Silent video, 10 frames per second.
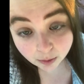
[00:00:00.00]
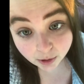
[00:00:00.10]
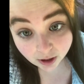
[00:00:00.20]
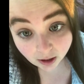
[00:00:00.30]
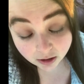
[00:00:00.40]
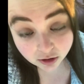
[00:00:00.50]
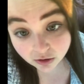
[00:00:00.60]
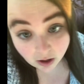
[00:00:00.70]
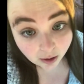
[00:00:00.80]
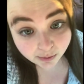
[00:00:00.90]
Number nine,
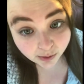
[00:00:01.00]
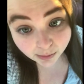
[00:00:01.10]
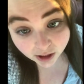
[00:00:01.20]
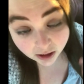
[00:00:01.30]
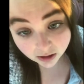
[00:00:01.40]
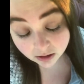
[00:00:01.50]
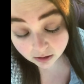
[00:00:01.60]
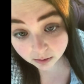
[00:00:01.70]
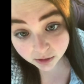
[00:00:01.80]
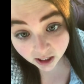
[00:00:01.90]
do not pin money and
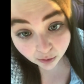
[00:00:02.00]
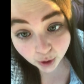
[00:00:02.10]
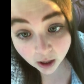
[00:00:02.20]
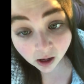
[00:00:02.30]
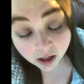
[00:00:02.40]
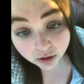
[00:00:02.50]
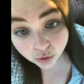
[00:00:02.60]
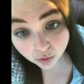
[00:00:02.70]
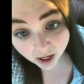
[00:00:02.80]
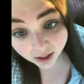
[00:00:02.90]
income down
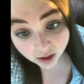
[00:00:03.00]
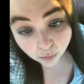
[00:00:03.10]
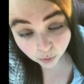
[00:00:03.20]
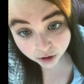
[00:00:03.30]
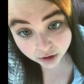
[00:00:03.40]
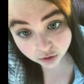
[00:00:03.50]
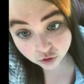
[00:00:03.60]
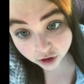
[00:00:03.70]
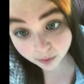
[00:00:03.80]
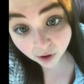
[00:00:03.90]
to any one
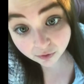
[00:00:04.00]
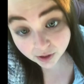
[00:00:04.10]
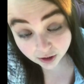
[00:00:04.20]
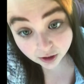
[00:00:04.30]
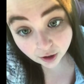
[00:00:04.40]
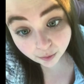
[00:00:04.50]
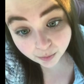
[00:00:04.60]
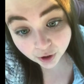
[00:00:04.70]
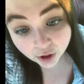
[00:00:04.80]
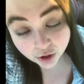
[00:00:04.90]
stream of income.